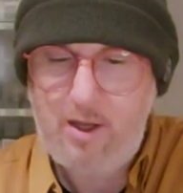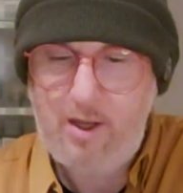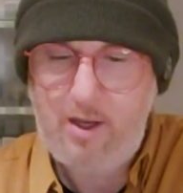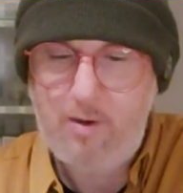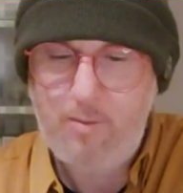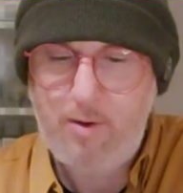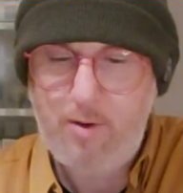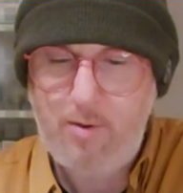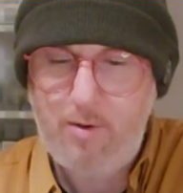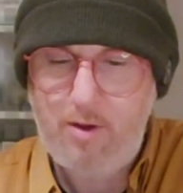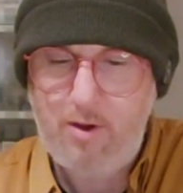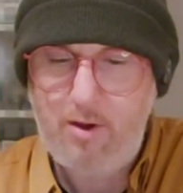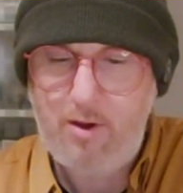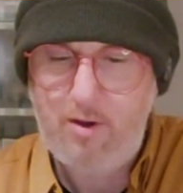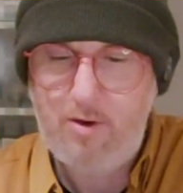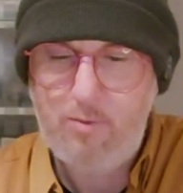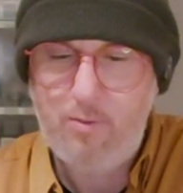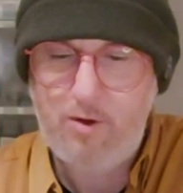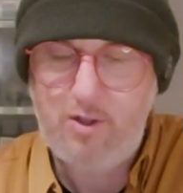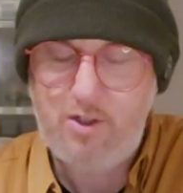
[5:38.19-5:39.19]
about her
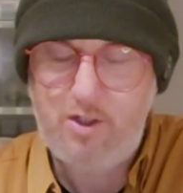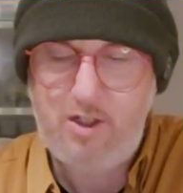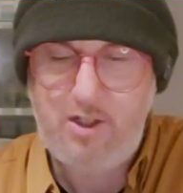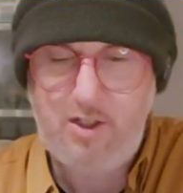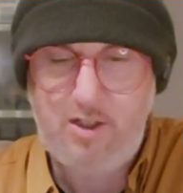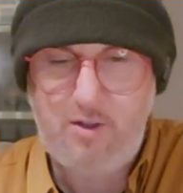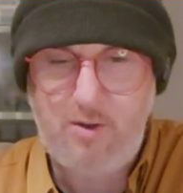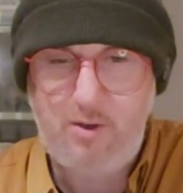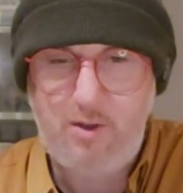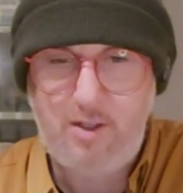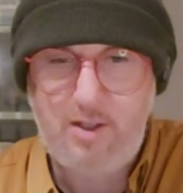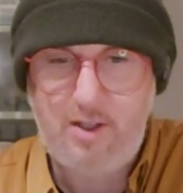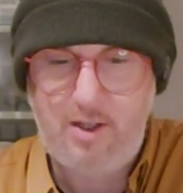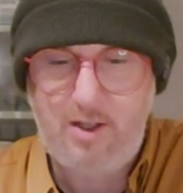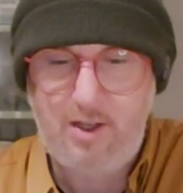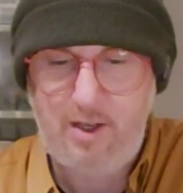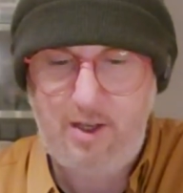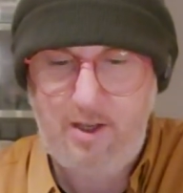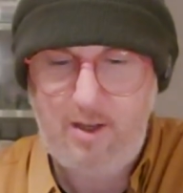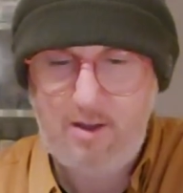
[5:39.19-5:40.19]
and what she's doing
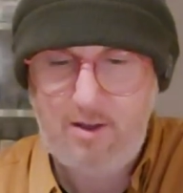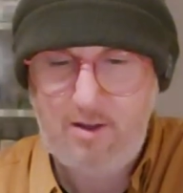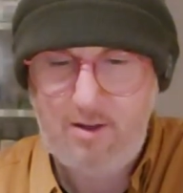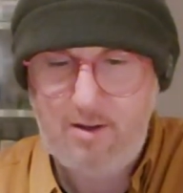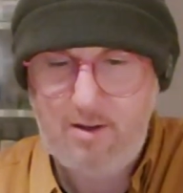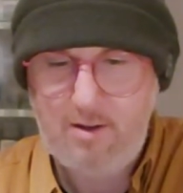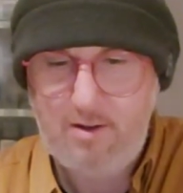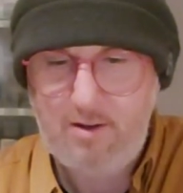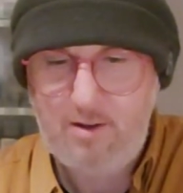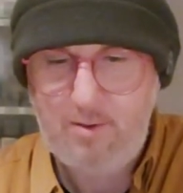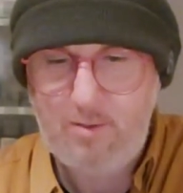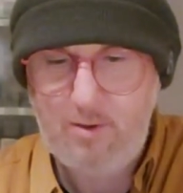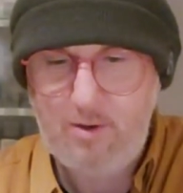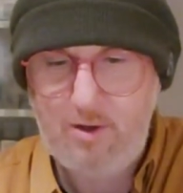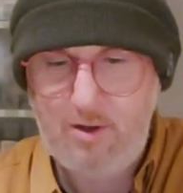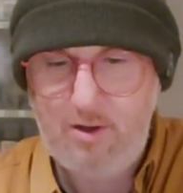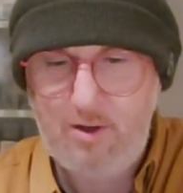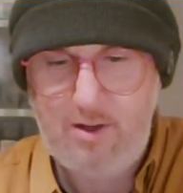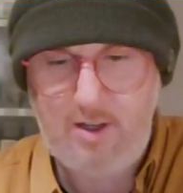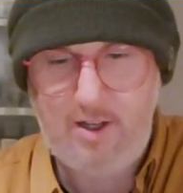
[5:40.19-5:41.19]
today, what
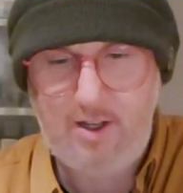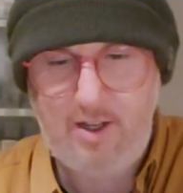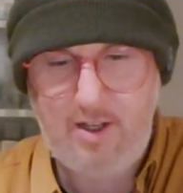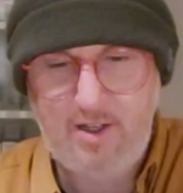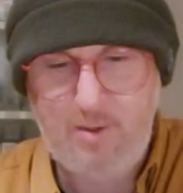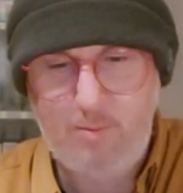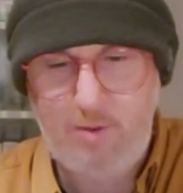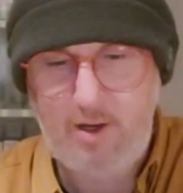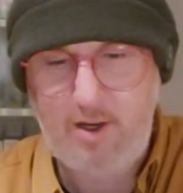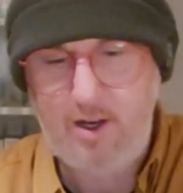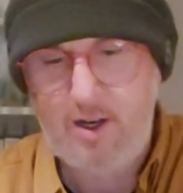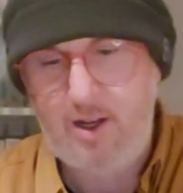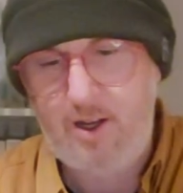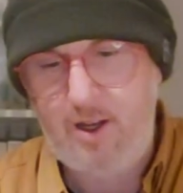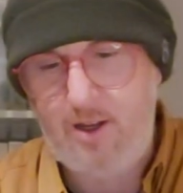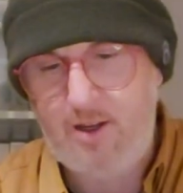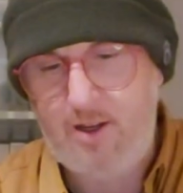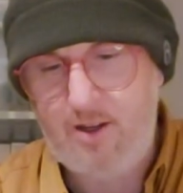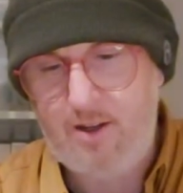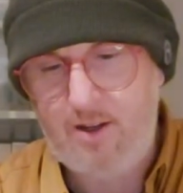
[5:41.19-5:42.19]
her day has been
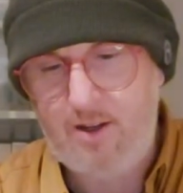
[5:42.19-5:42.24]
like.